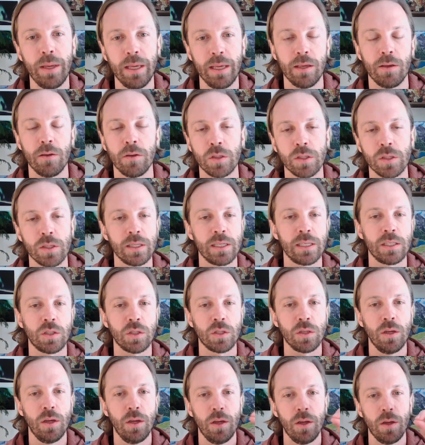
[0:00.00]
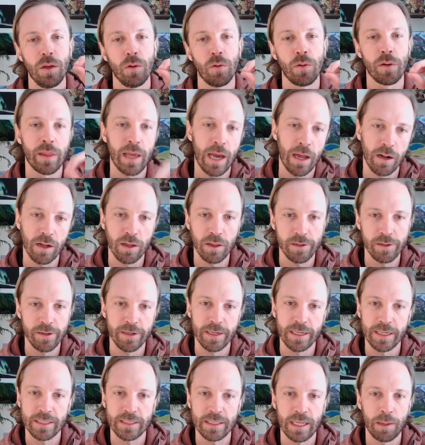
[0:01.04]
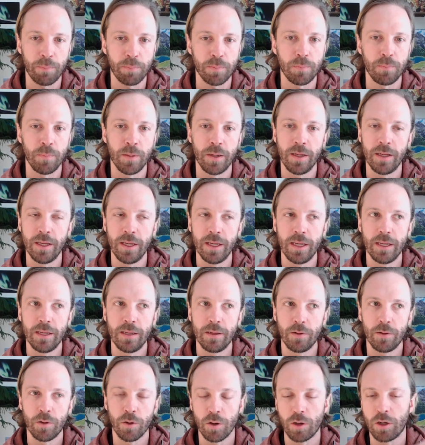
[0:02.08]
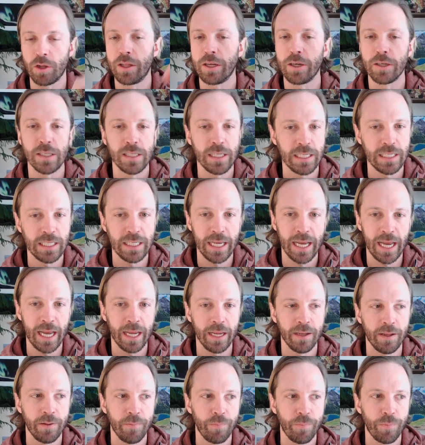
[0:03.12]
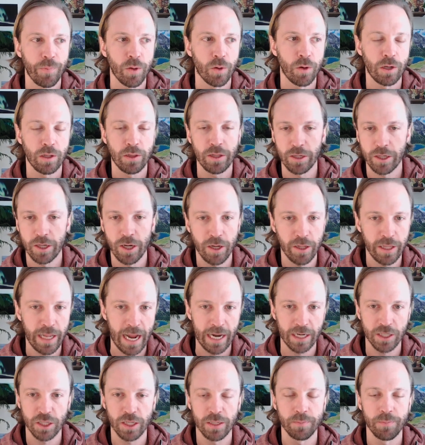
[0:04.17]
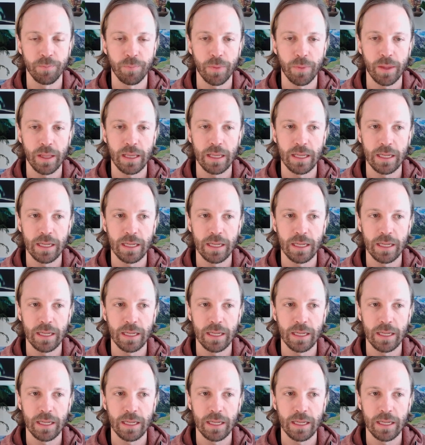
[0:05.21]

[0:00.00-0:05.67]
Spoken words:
be useless without a clear next step or a clear CTA or a clear call to action